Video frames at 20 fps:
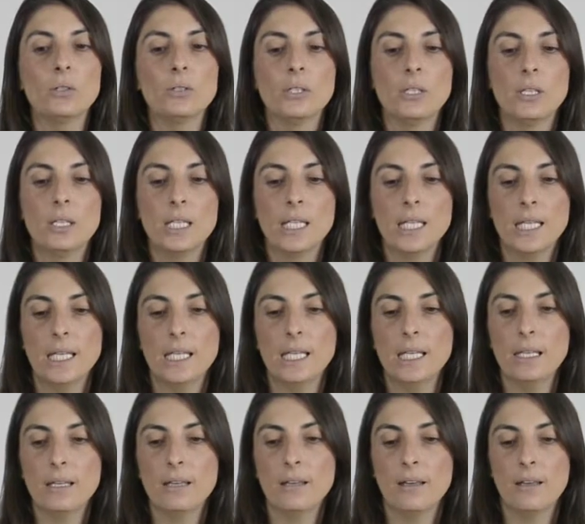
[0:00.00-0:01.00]
Let me
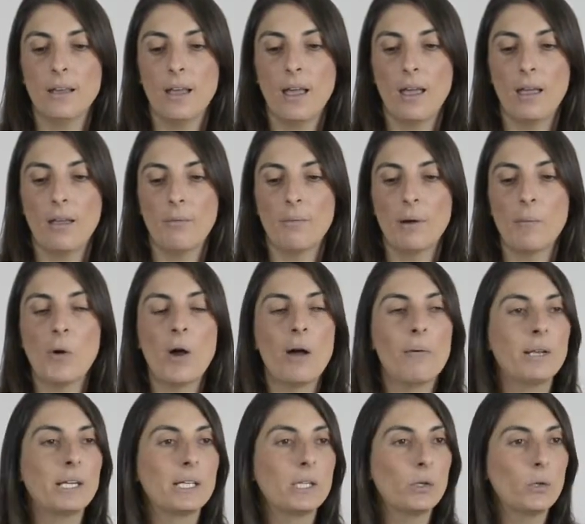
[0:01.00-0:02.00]
change this object so
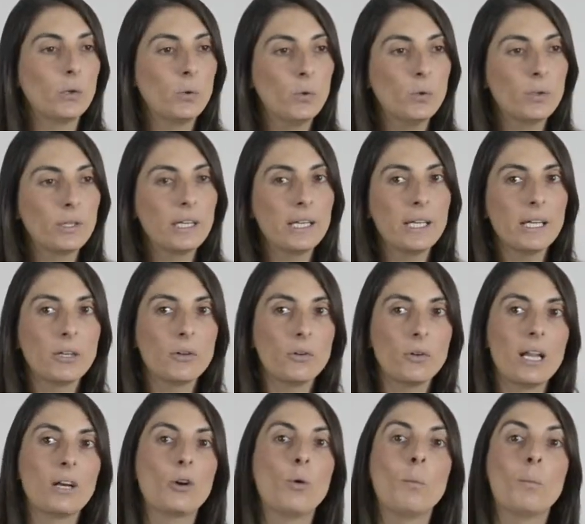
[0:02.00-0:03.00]
that you can practice
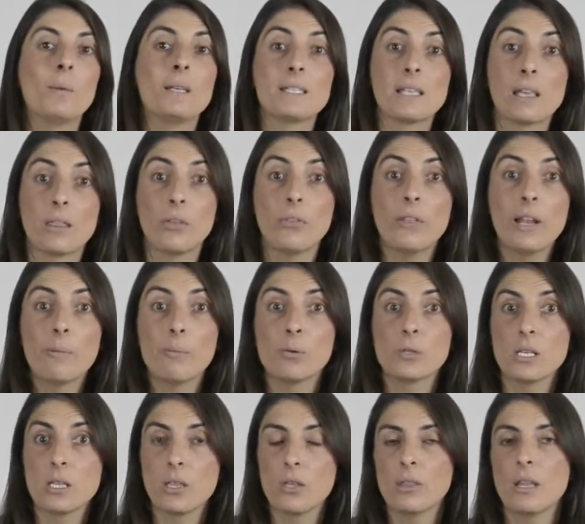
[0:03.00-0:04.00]
with exposure
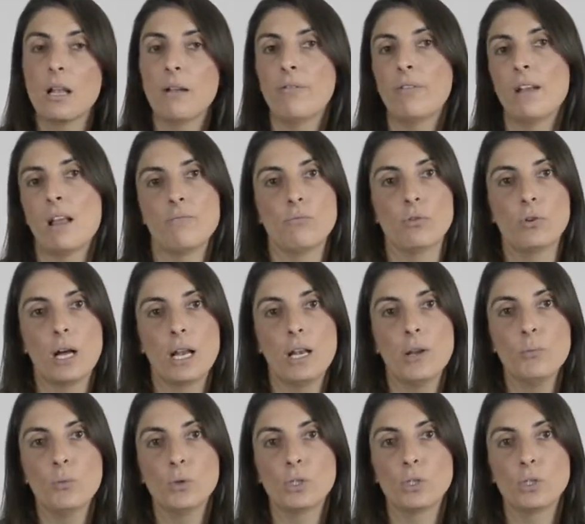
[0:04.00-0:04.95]
compensation.